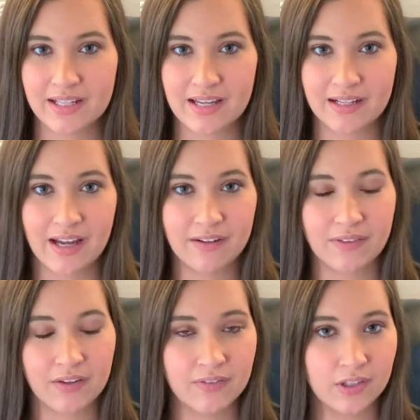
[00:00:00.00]
did kind of
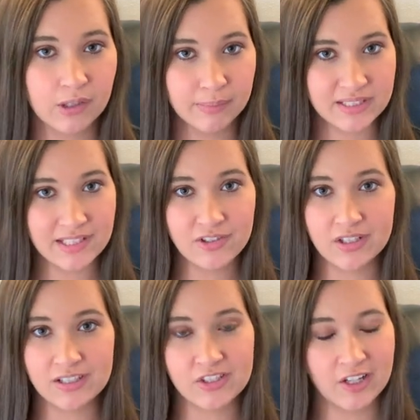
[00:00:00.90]
like feel her
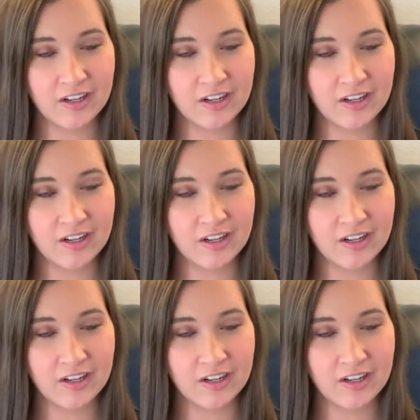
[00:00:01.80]
position and she